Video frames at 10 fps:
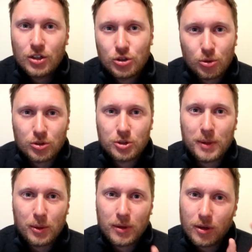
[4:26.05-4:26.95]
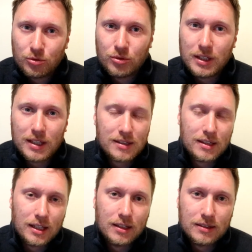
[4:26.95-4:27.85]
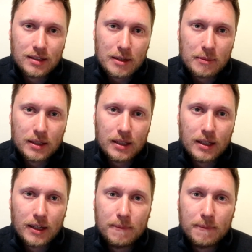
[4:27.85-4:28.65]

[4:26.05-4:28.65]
short spell where I was really into the England team, and